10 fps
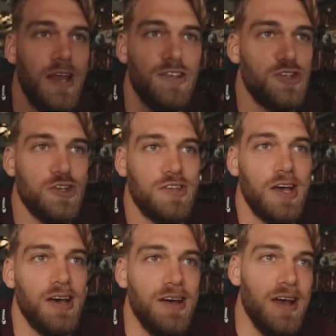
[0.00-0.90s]
it's just
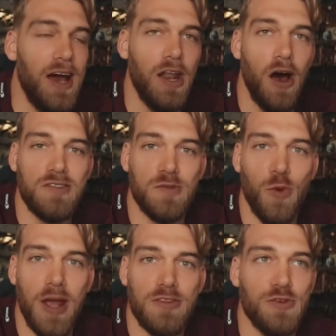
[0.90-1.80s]
an awesome
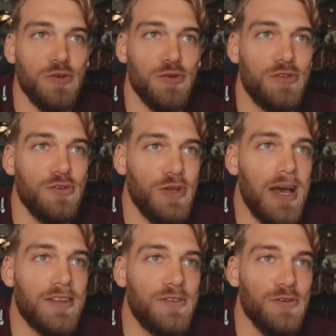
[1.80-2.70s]
way to
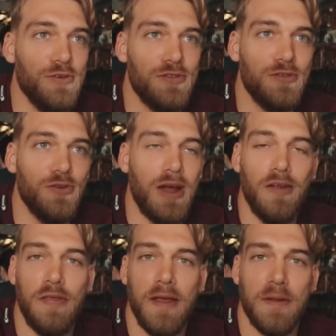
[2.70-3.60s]
do
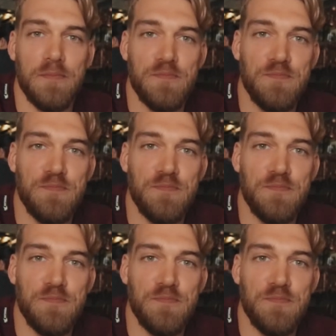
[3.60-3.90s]
everything.